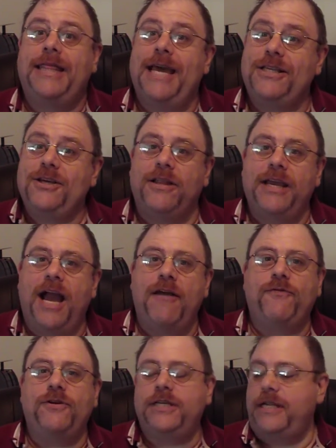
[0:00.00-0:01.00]
That's all I
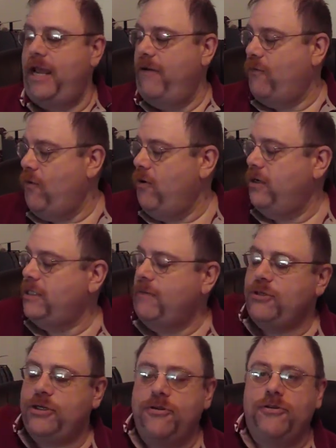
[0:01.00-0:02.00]
got for today. Of course,
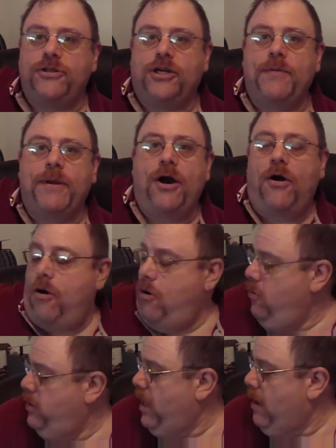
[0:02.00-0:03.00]
I'm sure there's going to be a
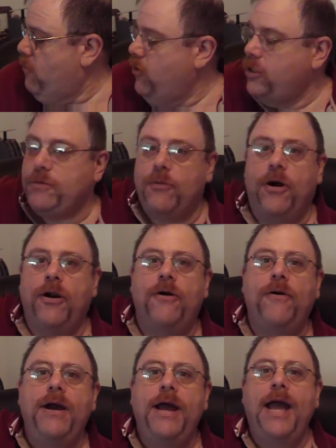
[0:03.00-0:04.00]
whole more
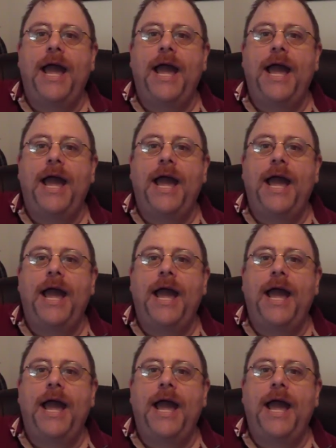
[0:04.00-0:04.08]
tomorrow